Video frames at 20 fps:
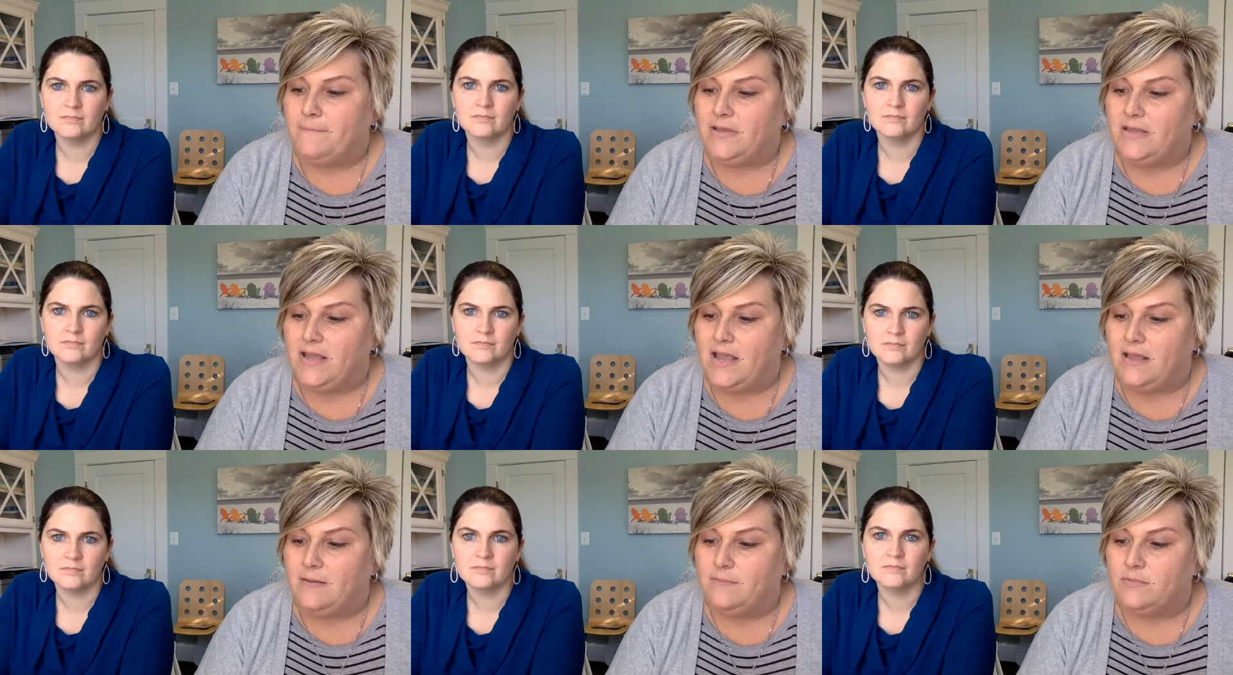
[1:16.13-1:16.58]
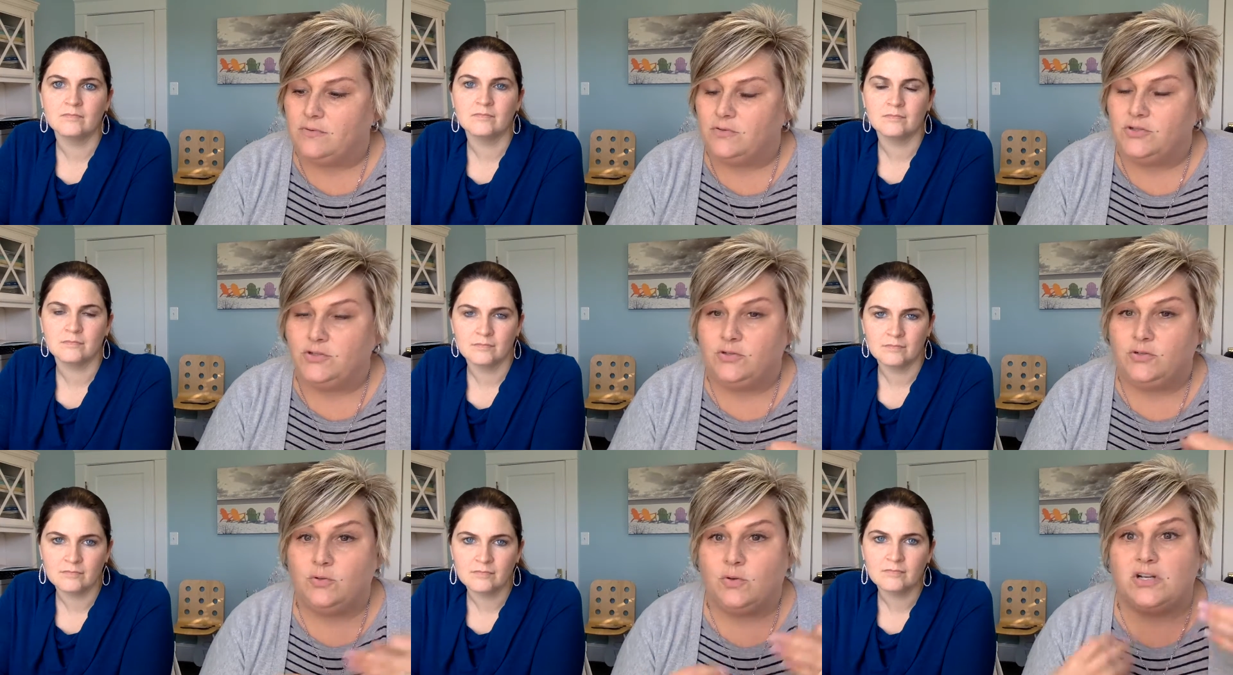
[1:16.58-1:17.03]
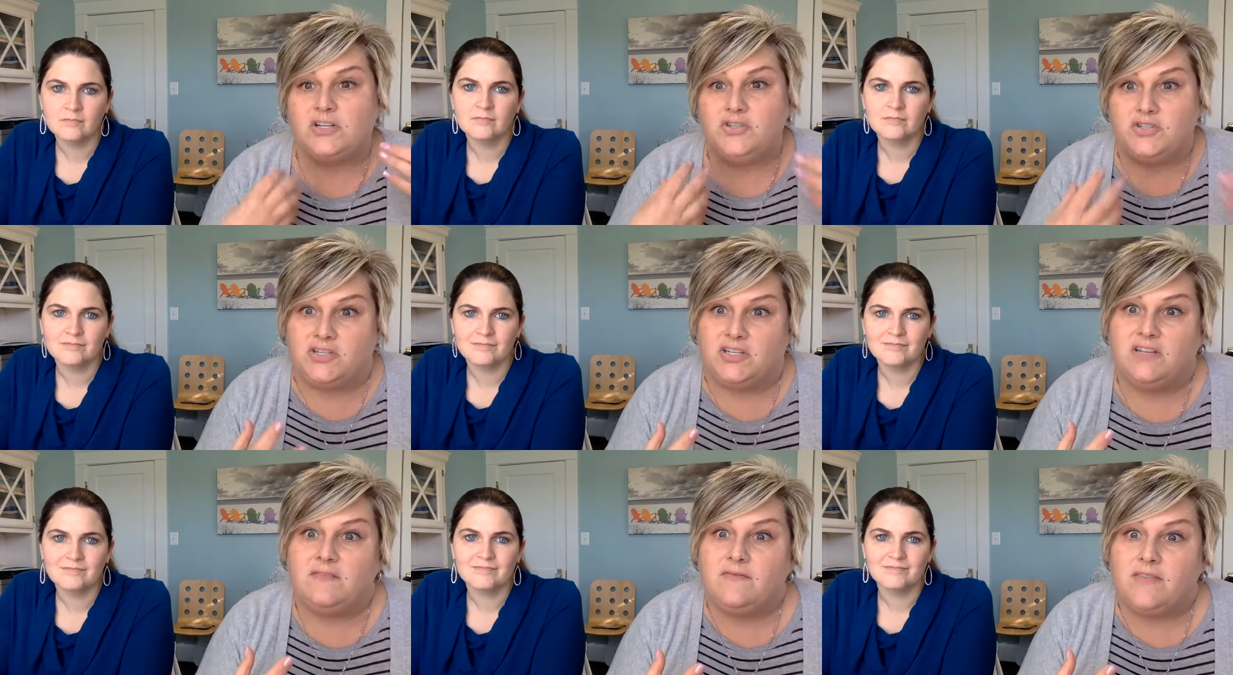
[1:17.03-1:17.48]
Speaker 1: be able to
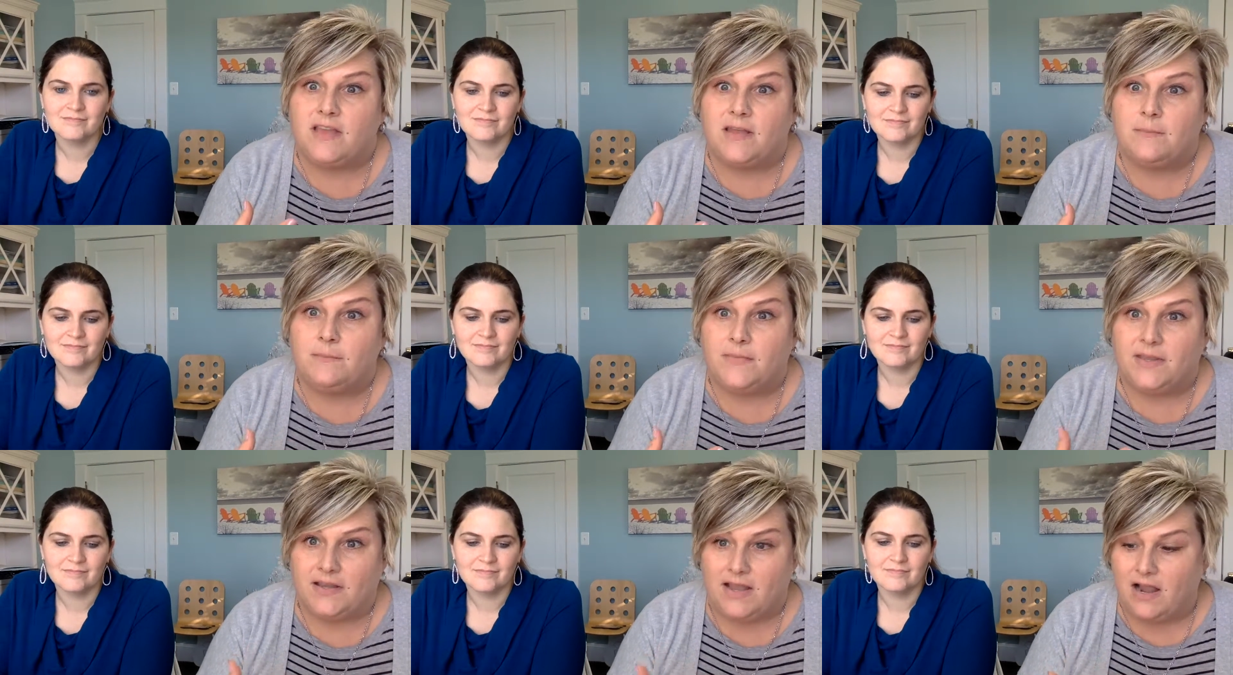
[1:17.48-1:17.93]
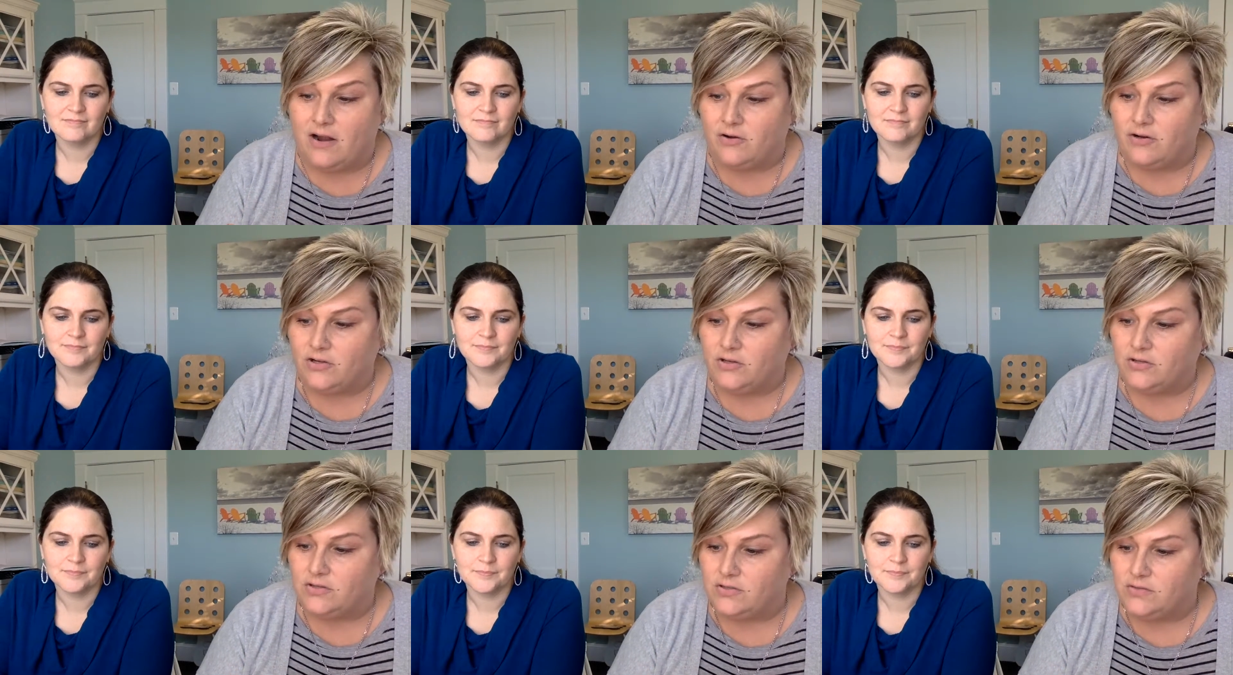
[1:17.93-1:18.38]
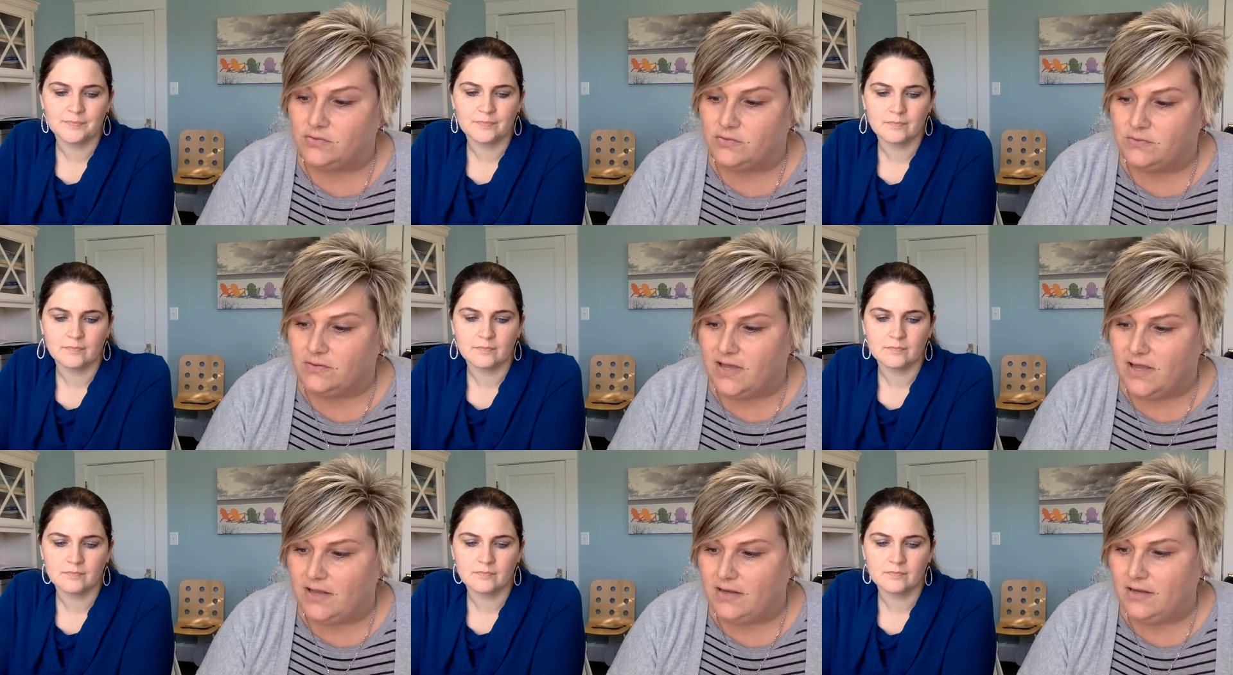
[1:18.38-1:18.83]
achieve them. Like, how are you going to
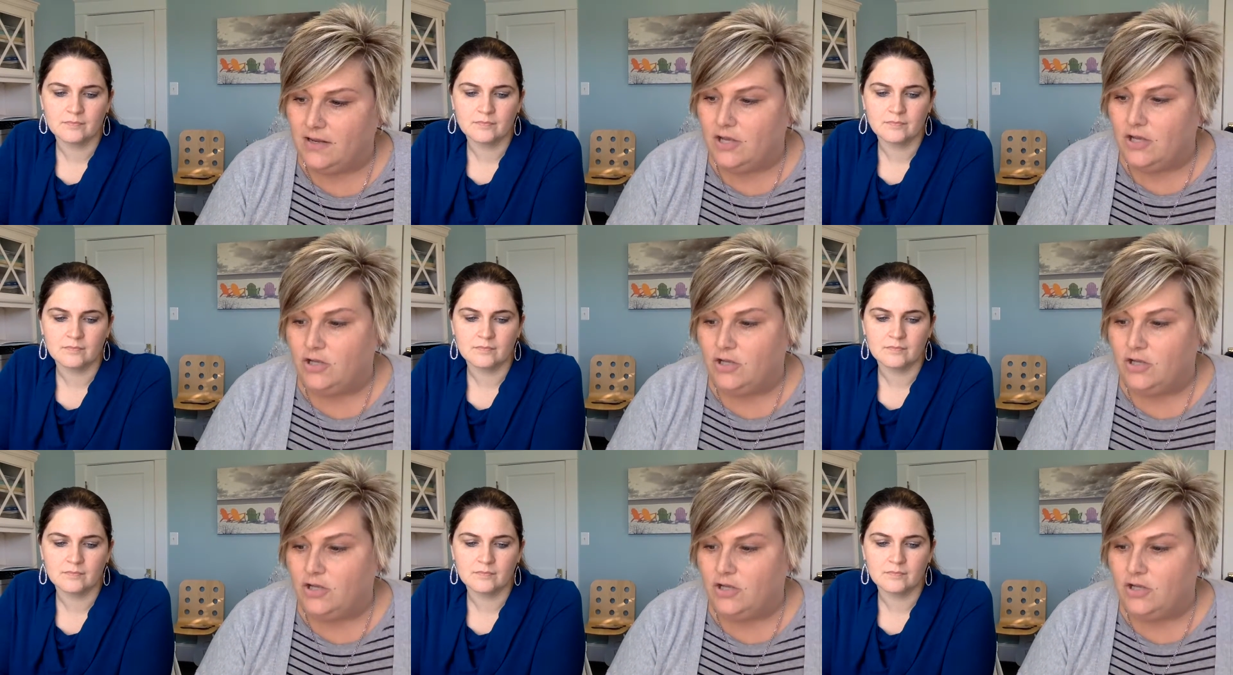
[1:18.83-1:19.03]
do that?